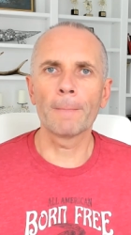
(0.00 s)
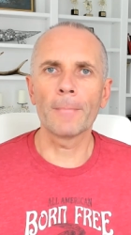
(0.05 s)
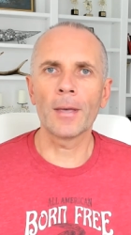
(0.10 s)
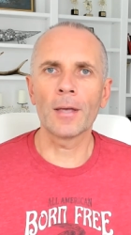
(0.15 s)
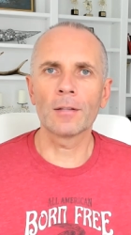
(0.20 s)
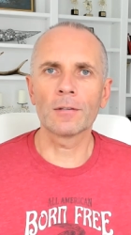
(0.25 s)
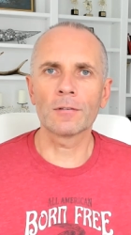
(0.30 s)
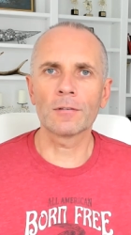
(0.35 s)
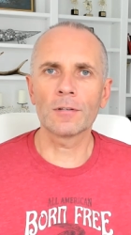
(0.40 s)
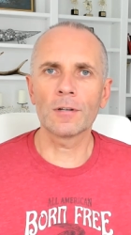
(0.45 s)

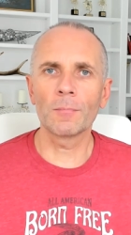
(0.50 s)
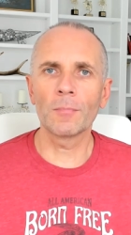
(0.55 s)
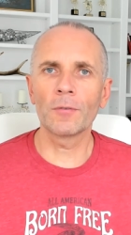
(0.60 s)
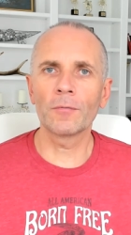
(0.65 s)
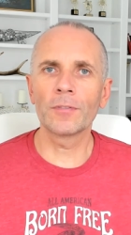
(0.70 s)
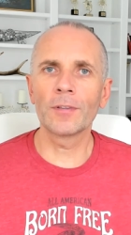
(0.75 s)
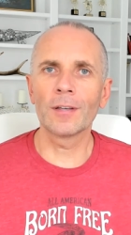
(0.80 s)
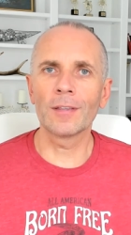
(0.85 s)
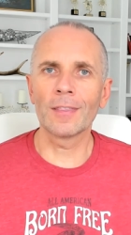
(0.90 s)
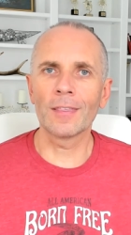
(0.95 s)
And some
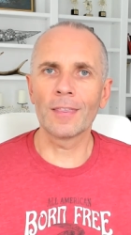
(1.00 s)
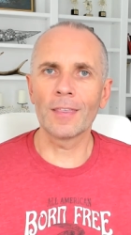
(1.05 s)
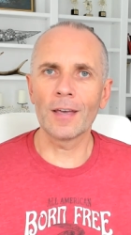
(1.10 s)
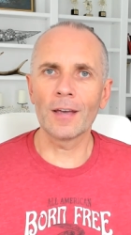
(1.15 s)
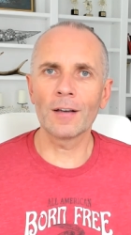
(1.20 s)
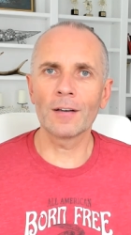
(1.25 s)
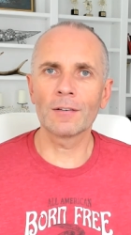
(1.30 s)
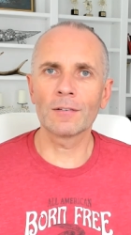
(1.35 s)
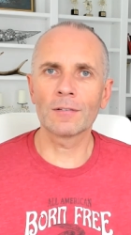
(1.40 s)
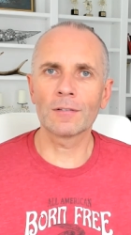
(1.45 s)
of
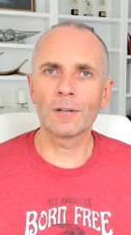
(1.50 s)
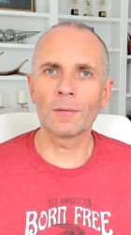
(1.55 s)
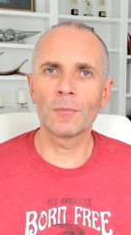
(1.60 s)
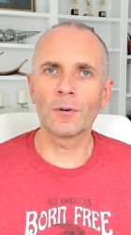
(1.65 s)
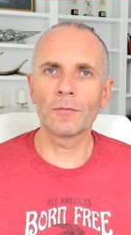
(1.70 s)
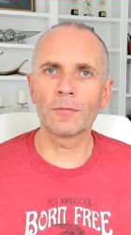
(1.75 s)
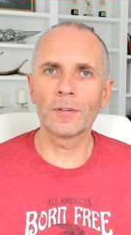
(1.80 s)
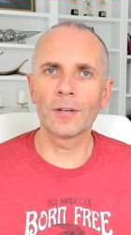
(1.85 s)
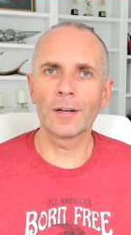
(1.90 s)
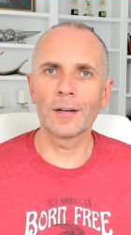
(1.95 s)

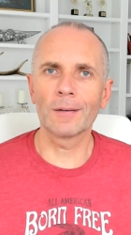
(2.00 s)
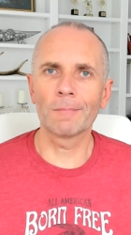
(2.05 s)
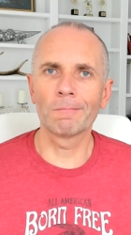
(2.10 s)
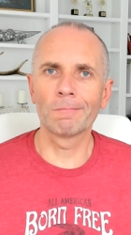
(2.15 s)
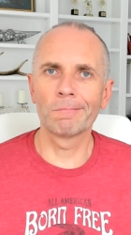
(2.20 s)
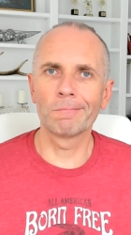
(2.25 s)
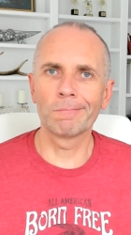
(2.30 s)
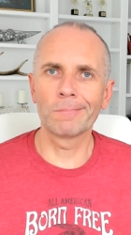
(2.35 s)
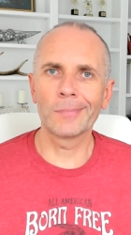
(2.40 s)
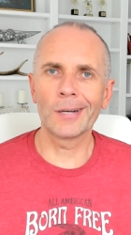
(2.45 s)

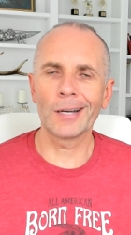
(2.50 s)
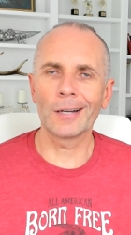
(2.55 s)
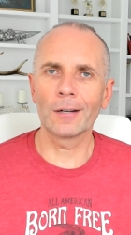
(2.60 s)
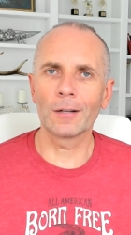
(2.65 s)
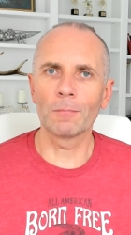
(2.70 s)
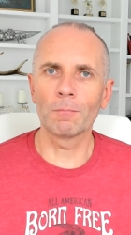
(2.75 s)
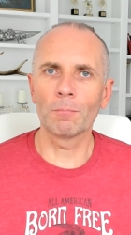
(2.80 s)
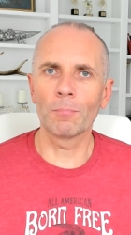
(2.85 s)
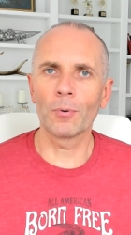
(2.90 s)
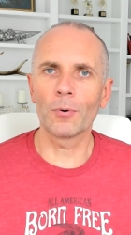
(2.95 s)
the kind
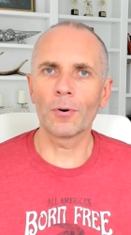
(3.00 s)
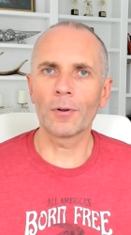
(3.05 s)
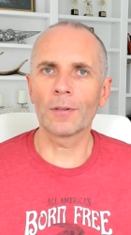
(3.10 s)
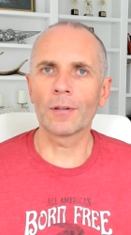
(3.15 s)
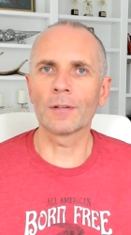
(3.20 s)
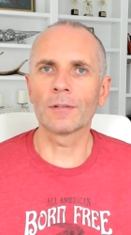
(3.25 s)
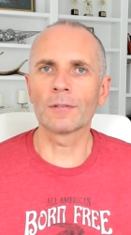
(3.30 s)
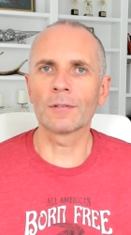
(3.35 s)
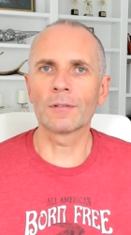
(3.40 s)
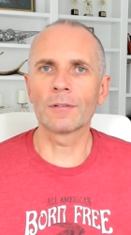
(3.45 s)
of
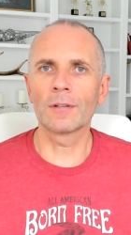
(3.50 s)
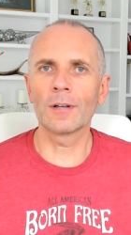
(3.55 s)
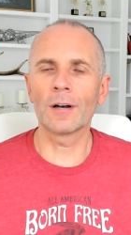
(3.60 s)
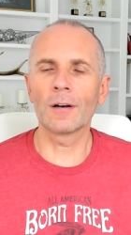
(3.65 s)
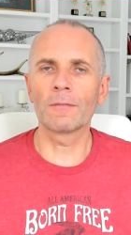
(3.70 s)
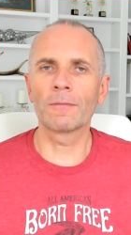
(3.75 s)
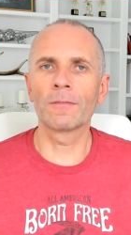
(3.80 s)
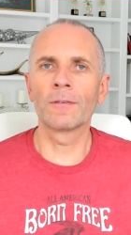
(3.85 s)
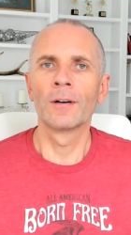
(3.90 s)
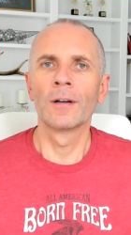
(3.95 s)
important
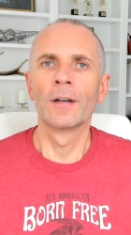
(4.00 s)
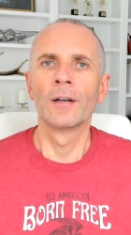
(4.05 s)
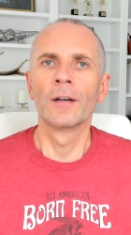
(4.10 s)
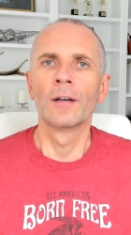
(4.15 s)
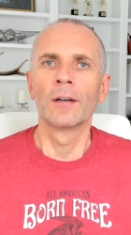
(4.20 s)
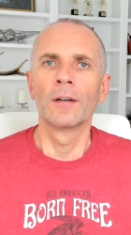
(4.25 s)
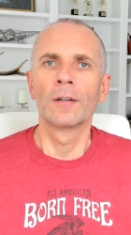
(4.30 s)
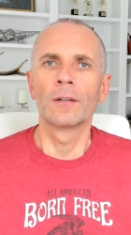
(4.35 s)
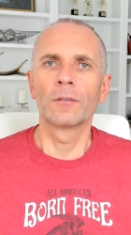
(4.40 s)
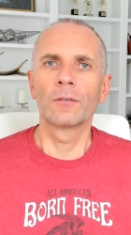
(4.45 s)
stuff
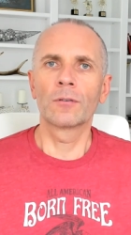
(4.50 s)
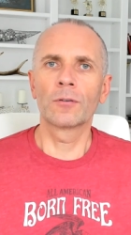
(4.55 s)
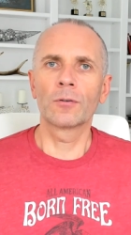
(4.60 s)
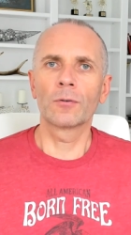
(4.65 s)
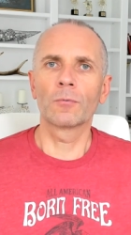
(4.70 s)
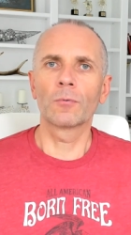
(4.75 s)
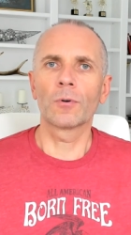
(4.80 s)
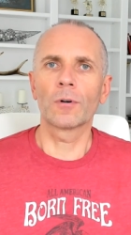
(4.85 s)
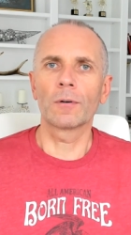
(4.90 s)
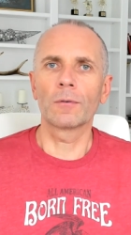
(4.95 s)

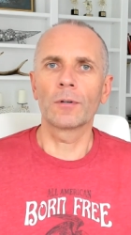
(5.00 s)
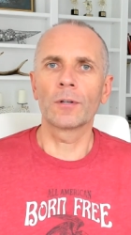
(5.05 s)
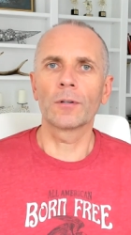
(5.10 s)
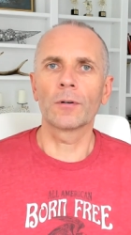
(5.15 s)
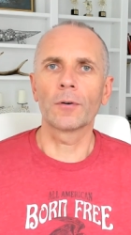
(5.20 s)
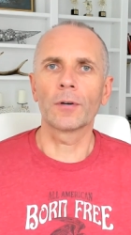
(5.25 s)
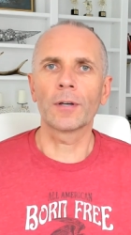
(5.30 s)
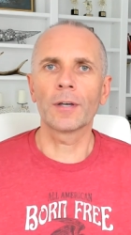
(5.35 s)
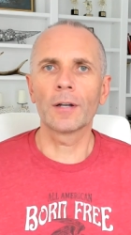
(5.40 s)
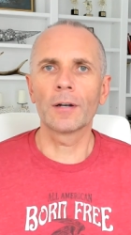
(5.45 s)
to where
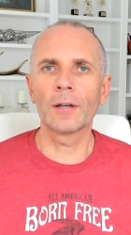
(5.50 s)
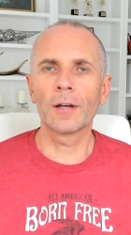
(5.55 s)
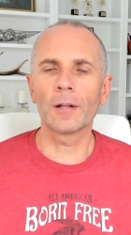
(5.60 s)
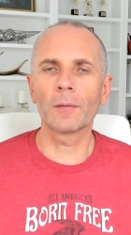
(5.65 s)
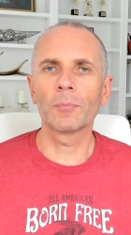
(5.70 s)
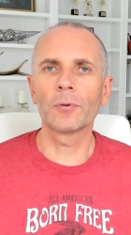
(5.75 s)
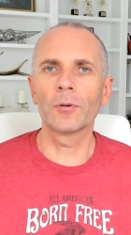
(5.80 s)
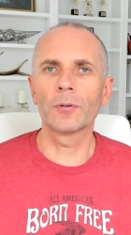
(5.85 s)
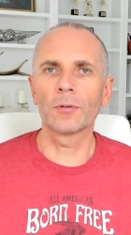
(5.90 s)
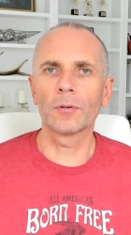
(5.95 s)
it can
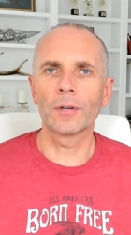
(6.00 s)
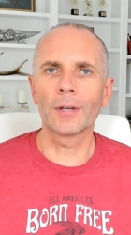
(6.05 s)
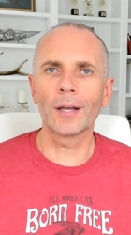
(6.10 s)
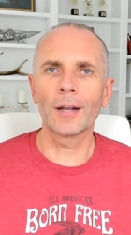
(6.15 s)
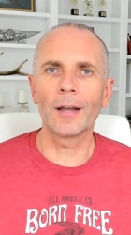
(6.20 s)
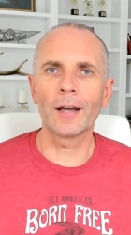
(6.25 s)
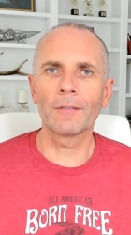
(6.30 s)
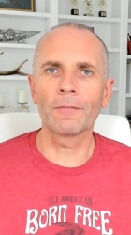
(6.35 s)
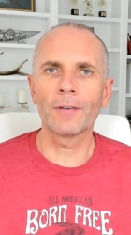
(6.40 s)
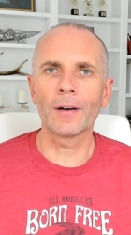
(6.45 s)
help you to
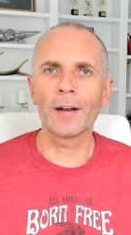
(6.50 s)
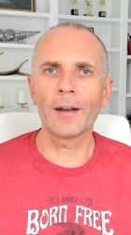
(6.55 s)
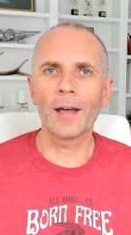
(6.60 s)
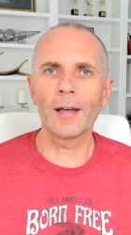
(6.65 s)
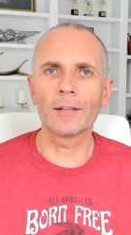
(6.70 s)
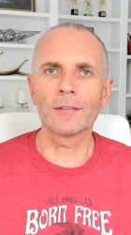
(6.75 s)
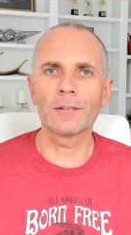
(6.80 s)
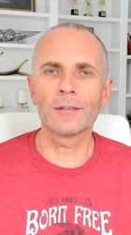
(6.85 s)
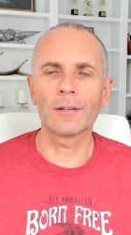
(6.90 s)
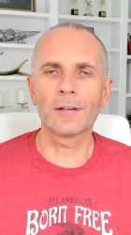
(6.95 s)
get that
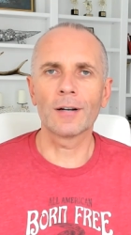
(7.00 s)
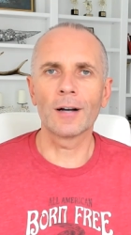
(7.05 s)
financing,